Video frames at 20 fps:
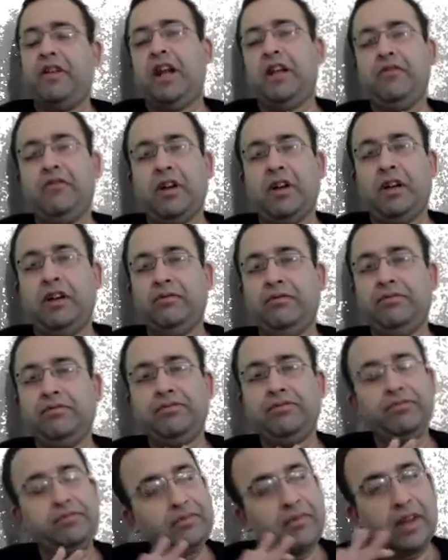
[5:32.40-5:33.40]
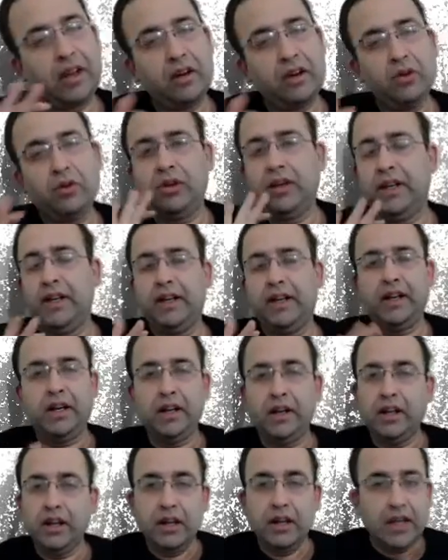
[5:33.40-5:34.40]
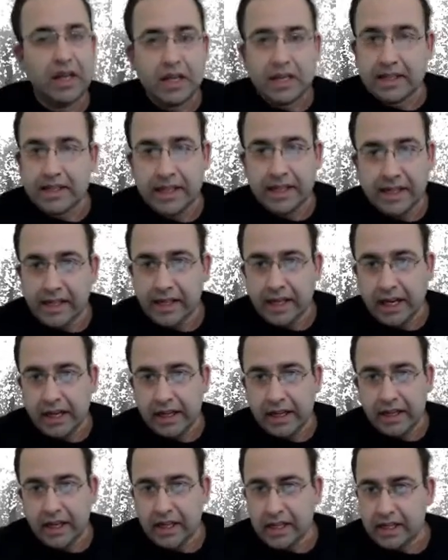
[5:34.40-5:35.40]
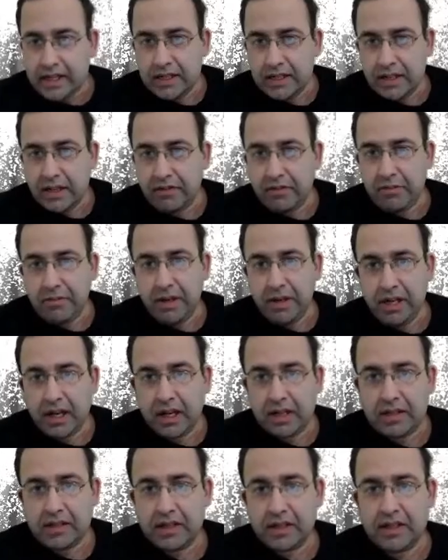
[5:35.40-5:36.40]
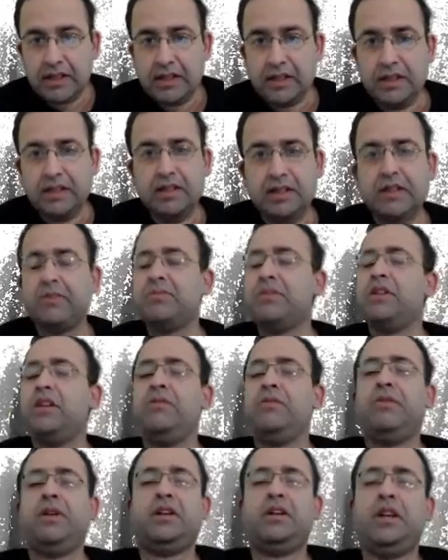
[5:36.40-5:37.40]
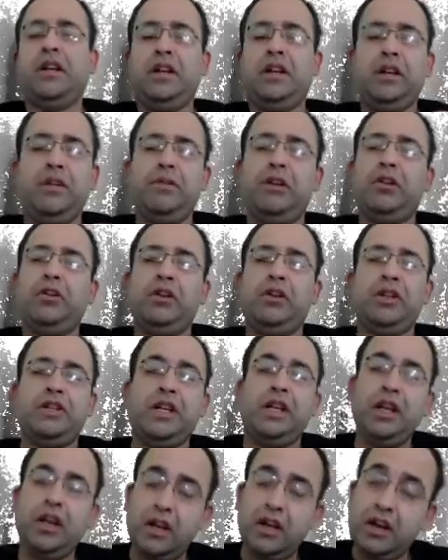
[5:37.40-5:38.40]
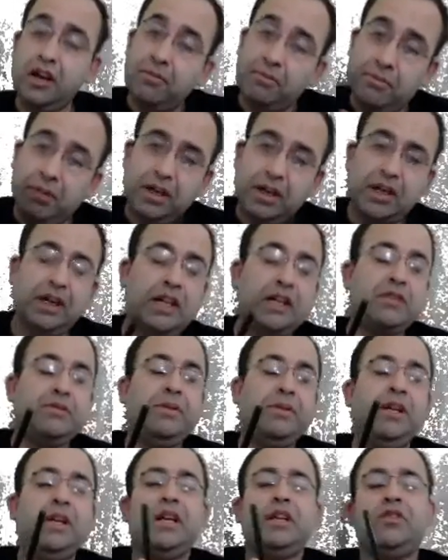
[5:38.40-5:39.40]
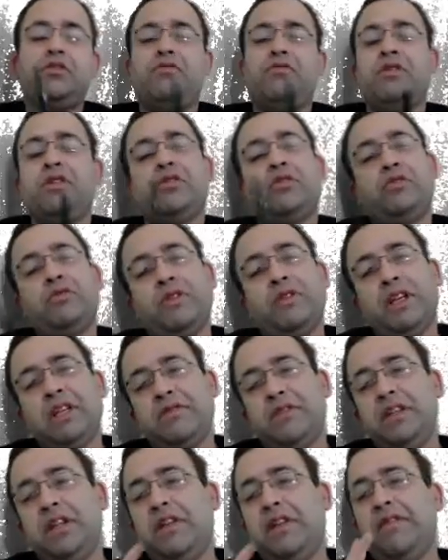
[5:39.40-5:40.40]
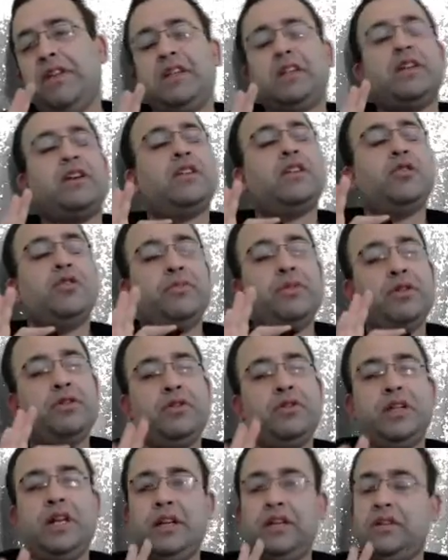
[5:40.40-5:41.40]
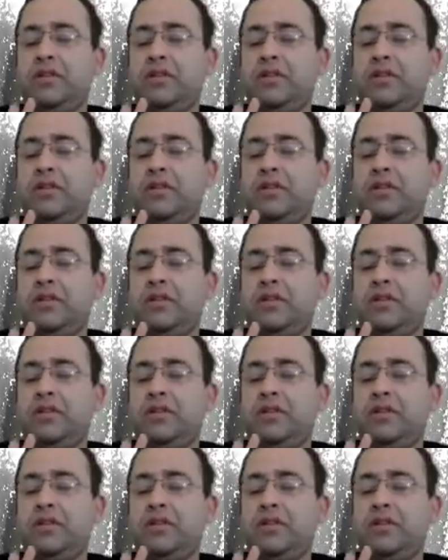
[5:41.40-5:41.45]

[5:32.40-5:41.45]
I one. Totally agreed. C D ninety-nine has never been asked as a stem cell marker in hematology, but it has been asked once or twice with Ewing sarcoma, so that